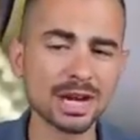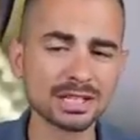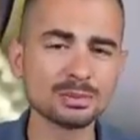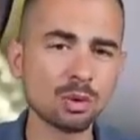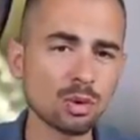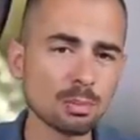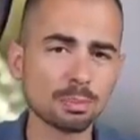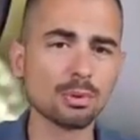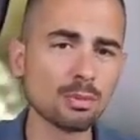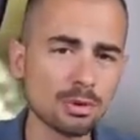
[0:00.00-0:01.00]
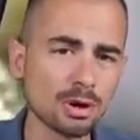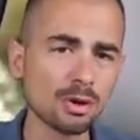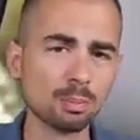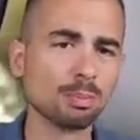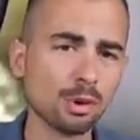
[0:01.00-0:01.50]
I need more. Boom,
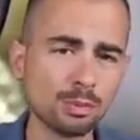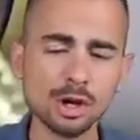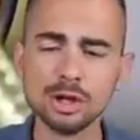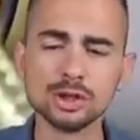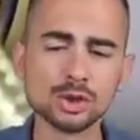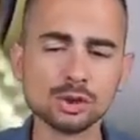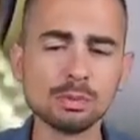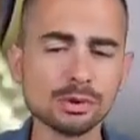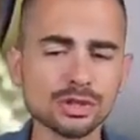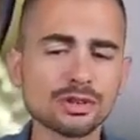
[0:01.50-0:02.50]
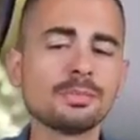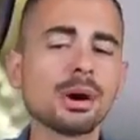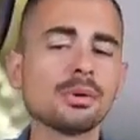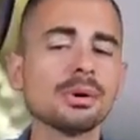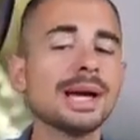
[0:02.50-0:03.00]
boom, two bursts of
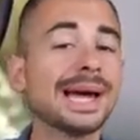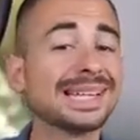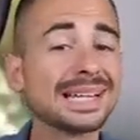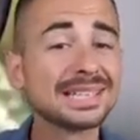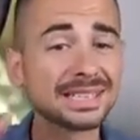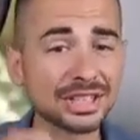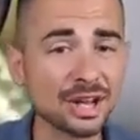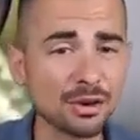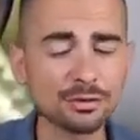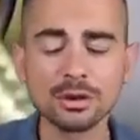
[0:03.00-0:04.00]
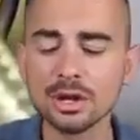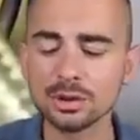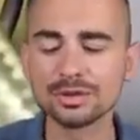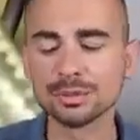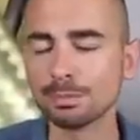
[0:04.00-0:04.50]
power. And that is enough.
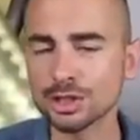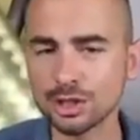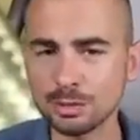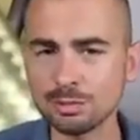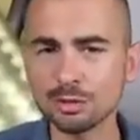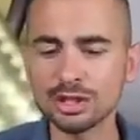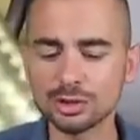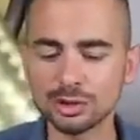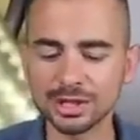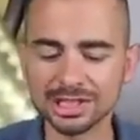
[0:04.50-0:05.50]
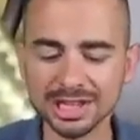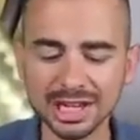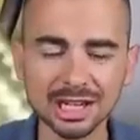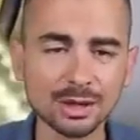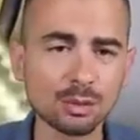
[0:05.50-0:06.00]
You have the muscle memory to know
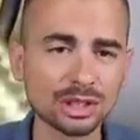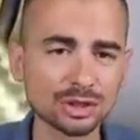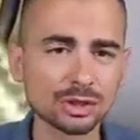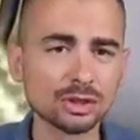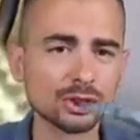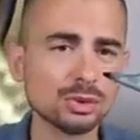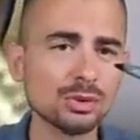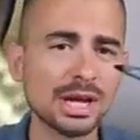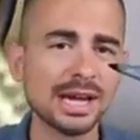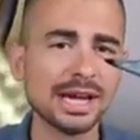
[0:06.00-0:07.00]
exactly what it's going to do.